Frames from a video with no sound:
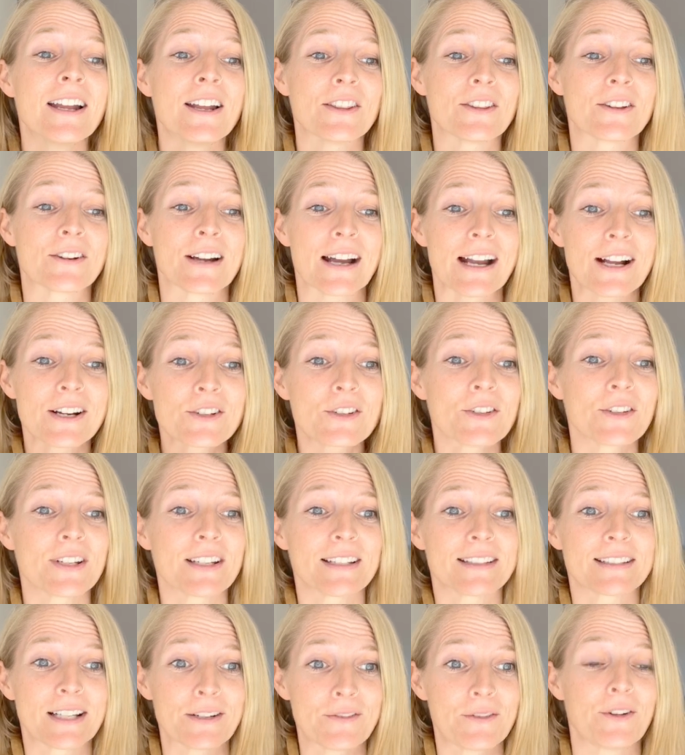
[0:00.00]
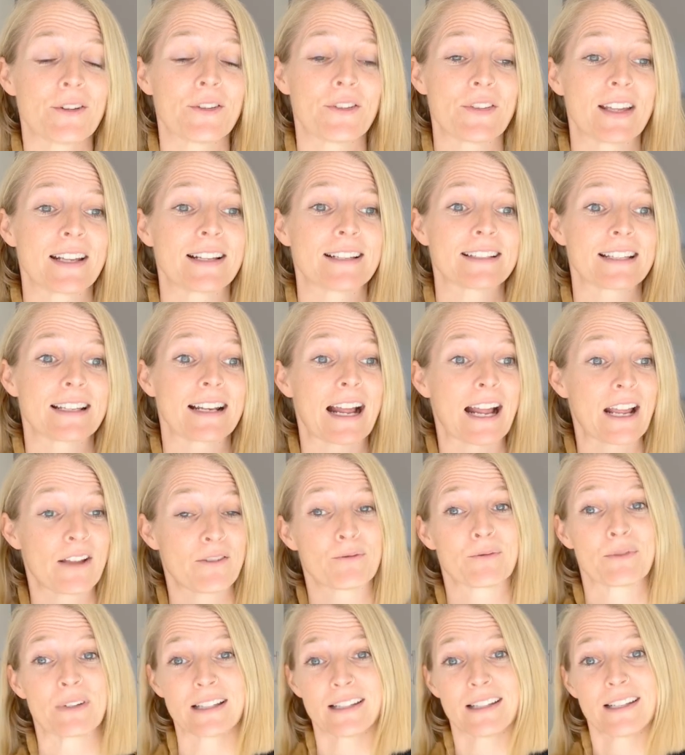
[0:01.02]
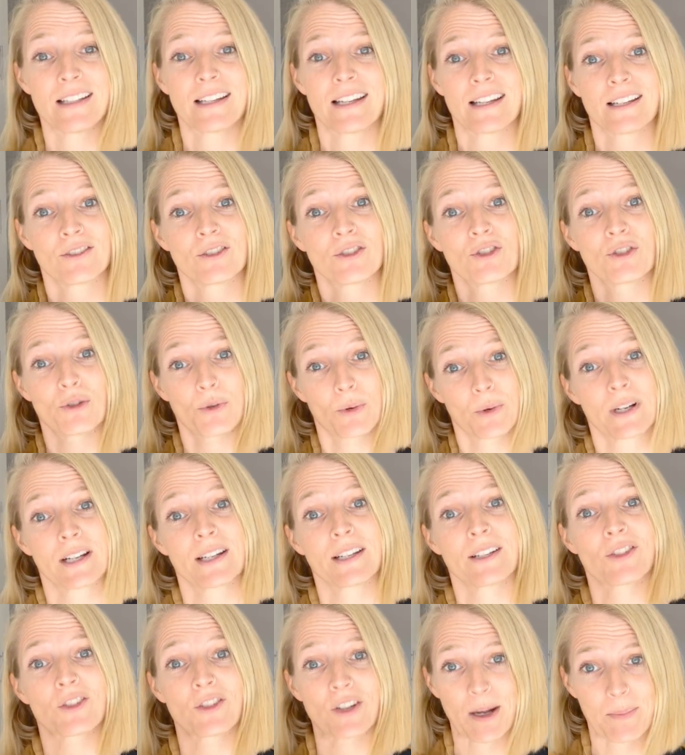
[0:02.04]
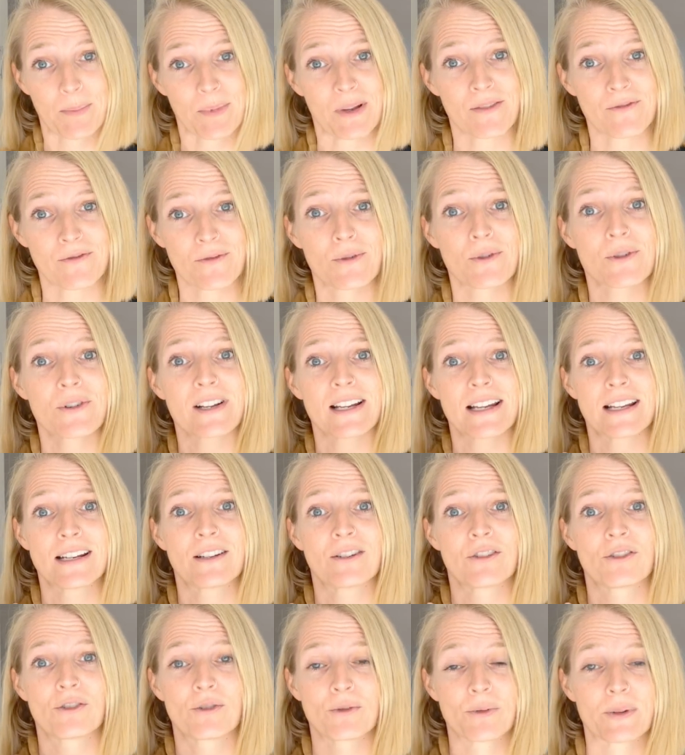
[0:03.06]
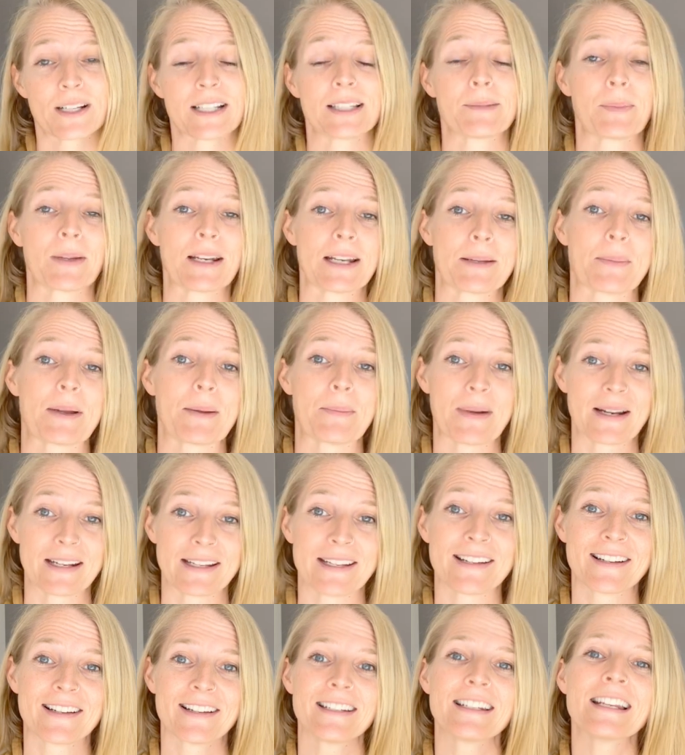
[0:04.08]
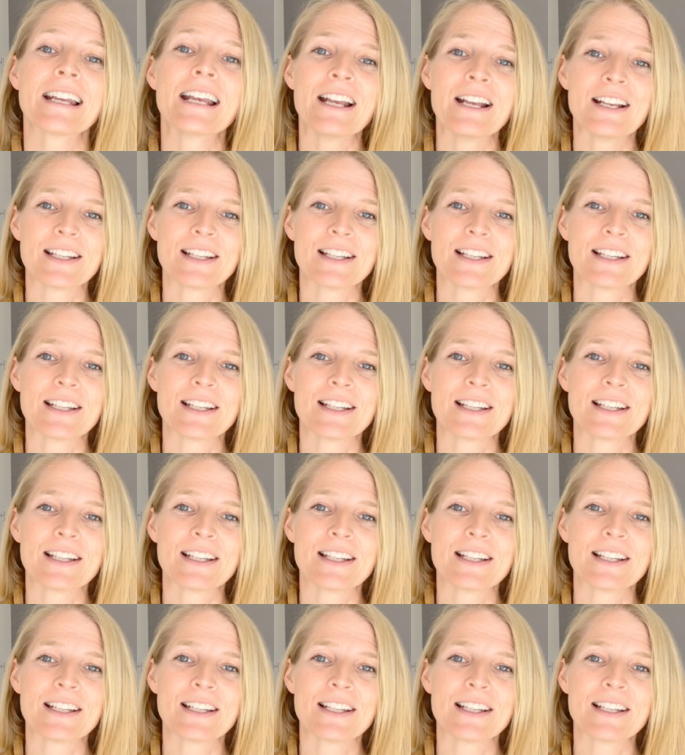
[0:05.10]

There are actually several things that I really enjoy shopping for and enjoy spending my money on.